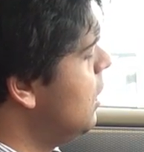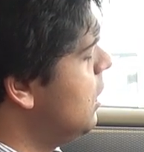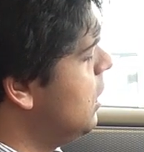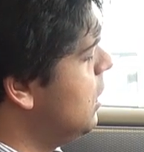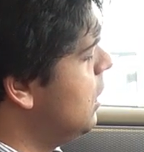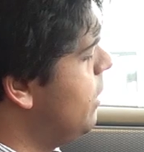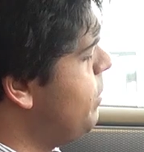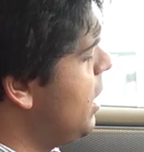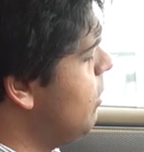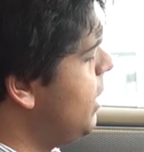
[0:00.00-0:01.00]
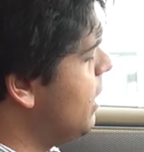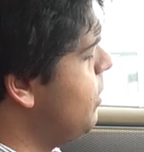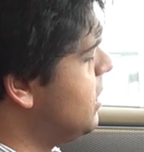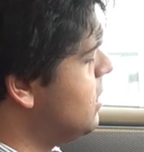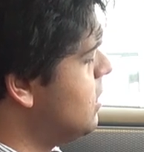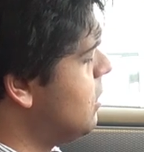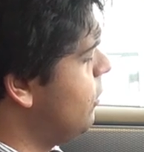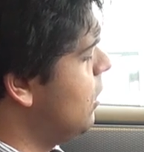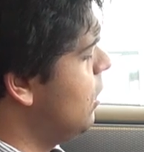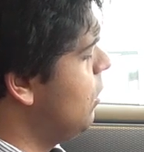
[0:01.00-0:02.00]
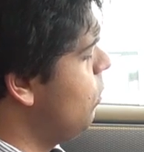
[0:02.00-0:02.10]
piano black buttons of the